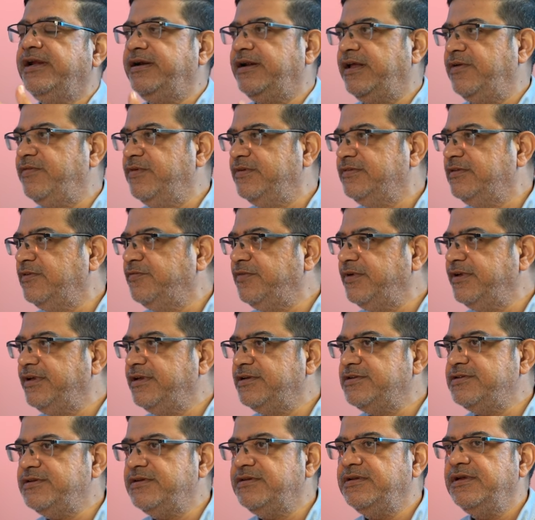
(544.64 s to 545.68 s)
and
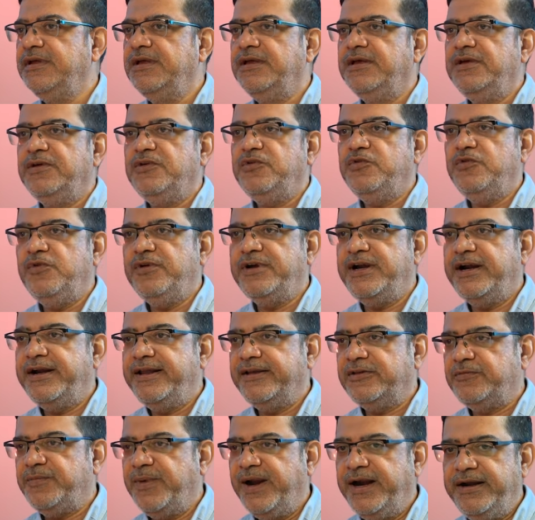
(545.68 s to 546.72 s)
diversification. You look at
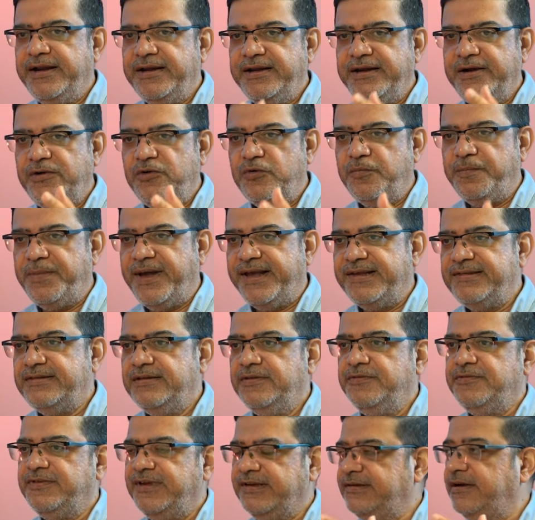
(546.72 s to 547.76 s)
expanding into
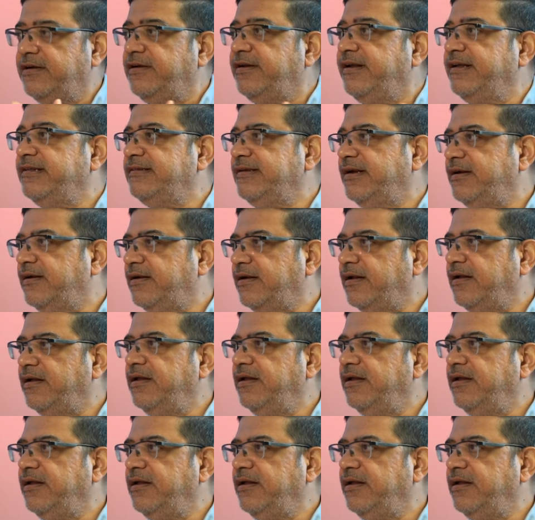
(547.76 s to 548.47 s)
passives, et cetera, et cetera.